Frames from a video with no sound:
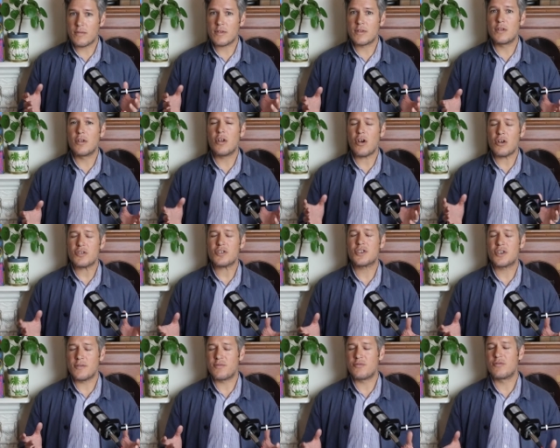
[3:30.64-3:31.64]

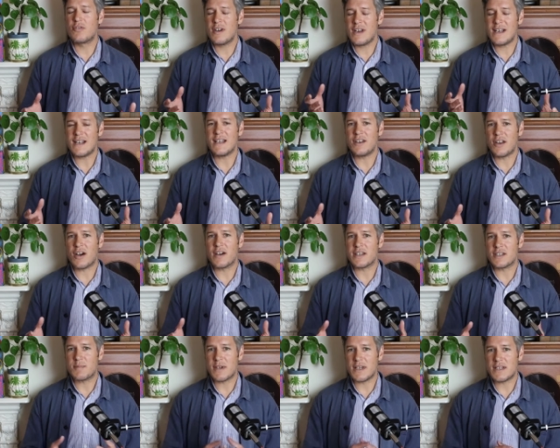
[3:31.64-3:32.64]
lots of really
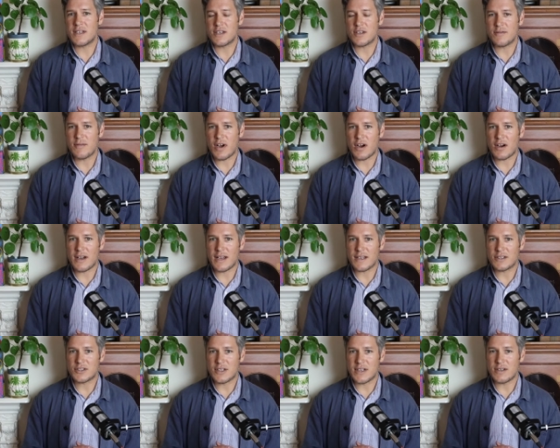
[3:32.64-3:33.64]
nice pieces of art,
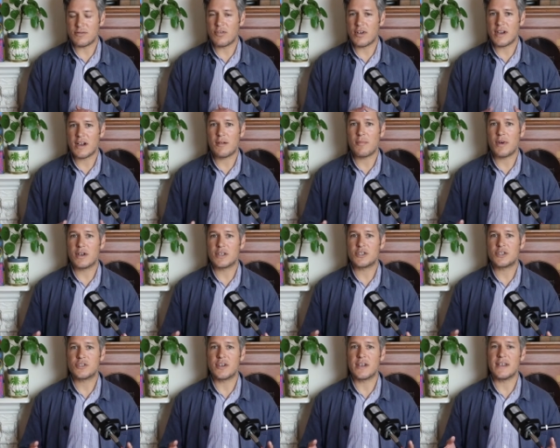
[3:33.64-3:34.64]
actually, right up my
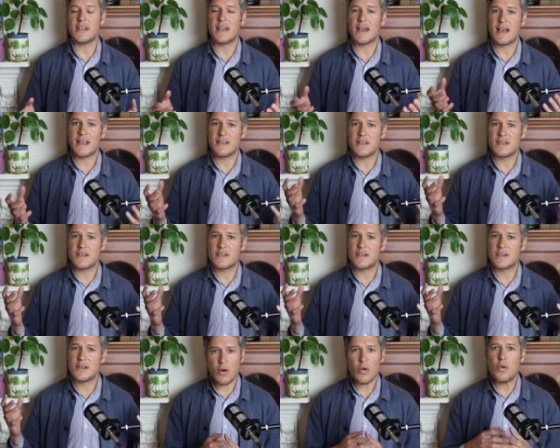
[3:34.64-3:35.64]
street. And
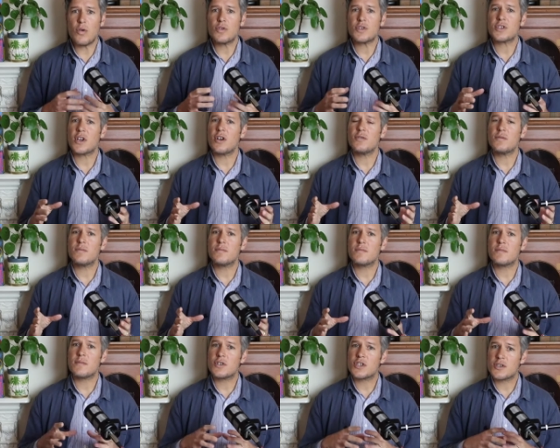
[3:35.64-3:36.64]
also
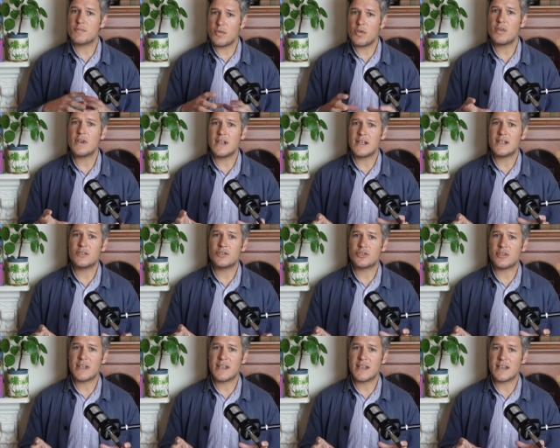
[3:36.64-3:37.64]
smaller little
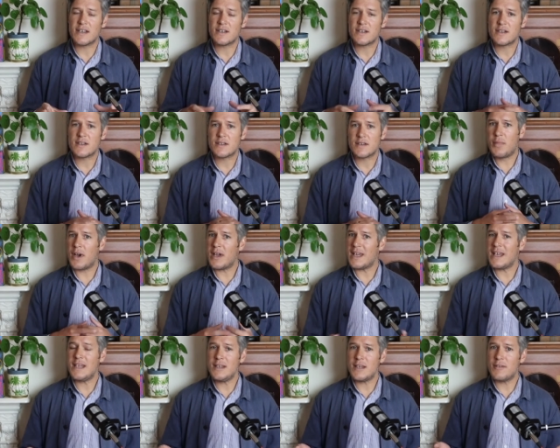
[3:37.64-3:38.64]
trinkets. But
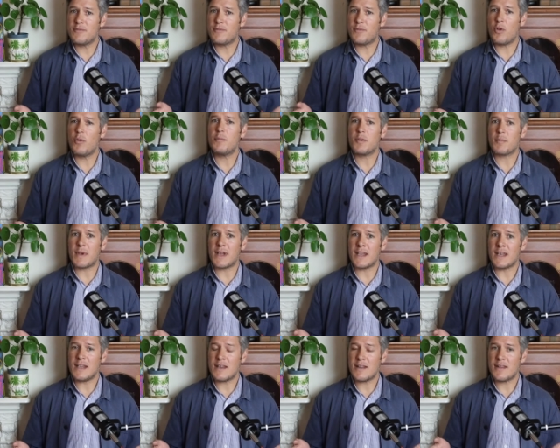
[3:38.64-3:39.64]
he informed
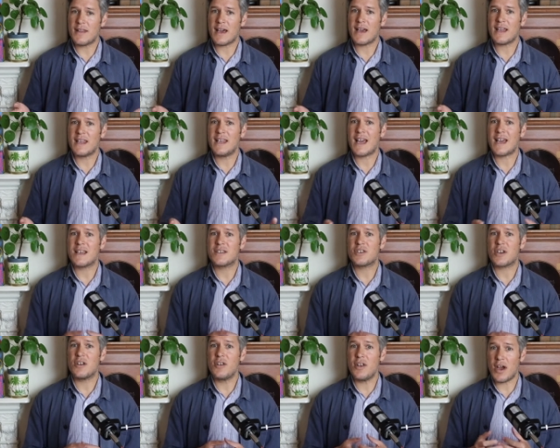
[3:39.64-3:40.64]
me that he
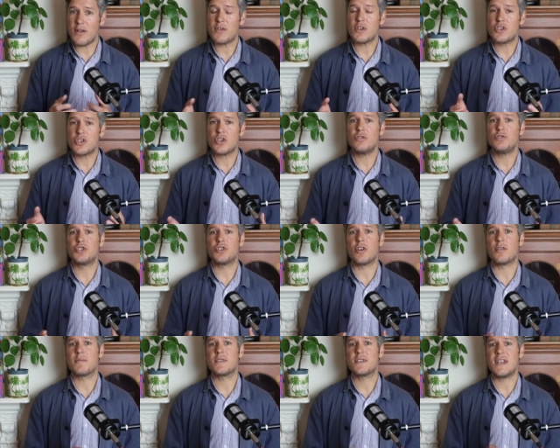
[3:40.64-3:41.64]
has another 2
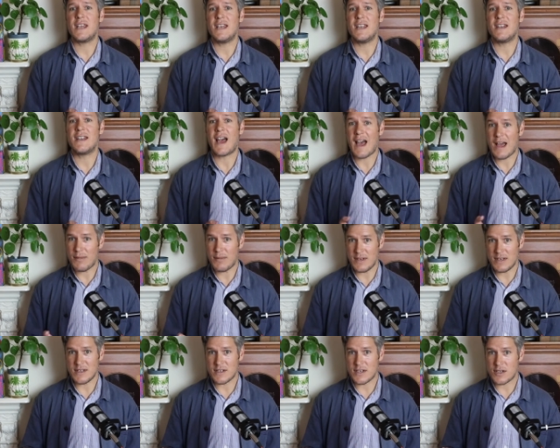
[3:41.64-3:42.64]
shops in
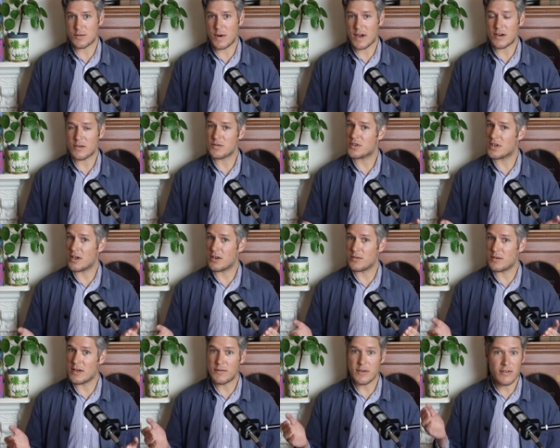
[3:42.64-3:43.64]
Athens as well. So
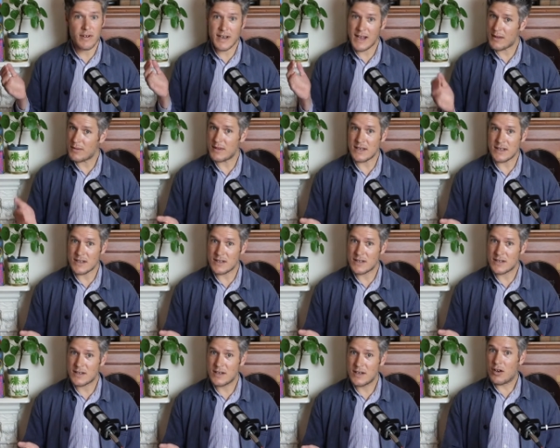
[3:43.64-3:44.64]
if you're in
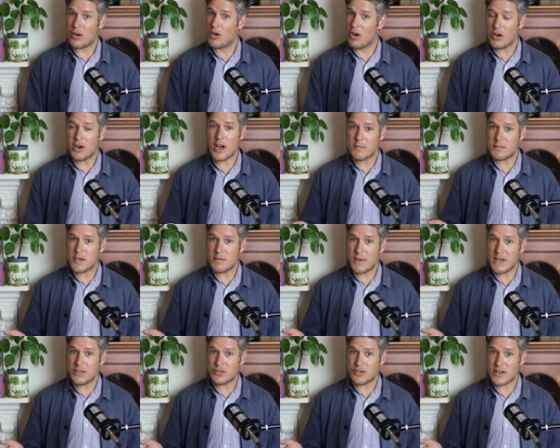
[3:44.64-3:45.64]
Athens, look up
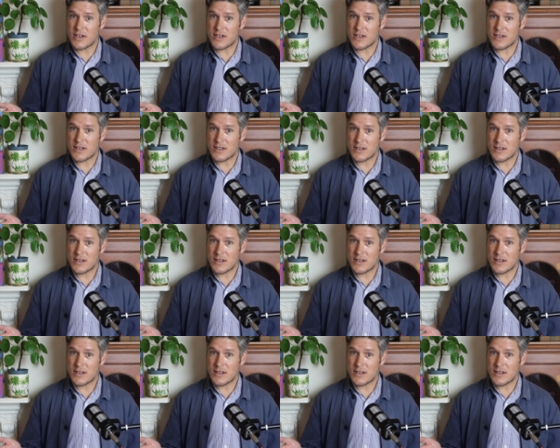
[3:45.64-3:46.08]
Dimitris.